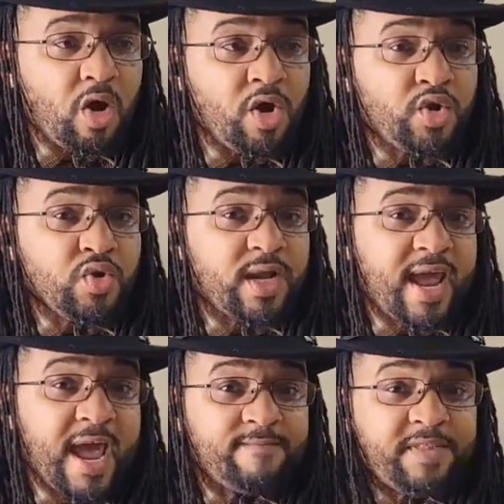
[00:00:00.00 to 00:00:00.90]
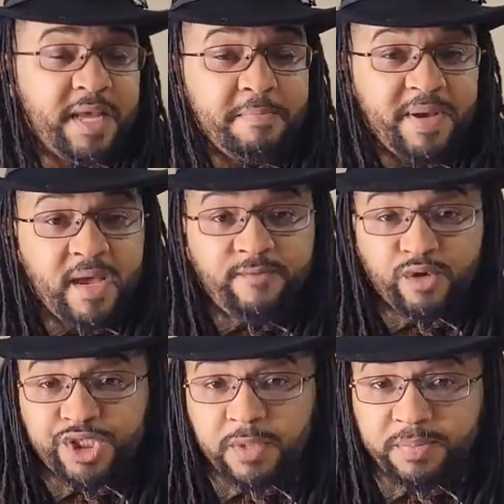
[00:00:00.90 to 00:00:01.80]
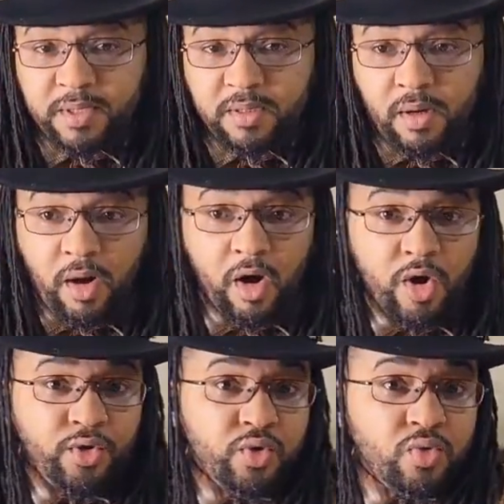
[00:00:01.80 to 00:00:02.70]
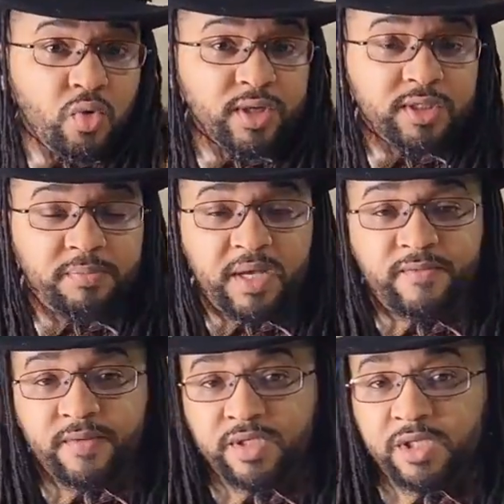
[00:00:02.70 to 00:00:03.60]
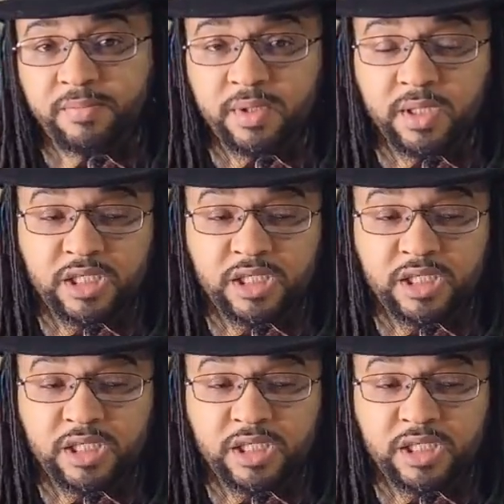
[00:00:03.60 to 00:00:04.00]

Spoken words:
are you going to have them pay for shipping, or are you going to pay for the shipping?